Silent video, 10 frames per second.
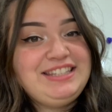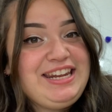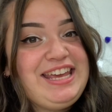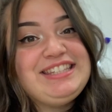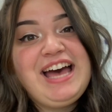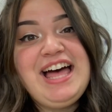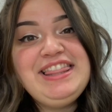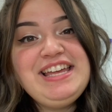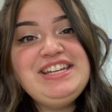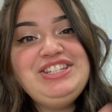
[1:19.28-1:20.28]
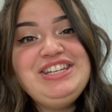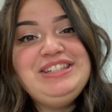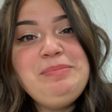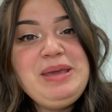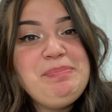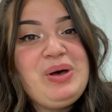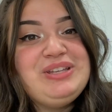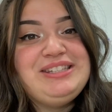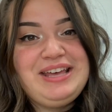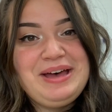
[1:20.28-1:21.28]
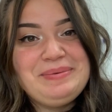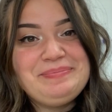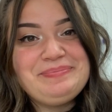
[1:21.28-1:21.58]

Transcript: Today's hot lunch is a meatball sub.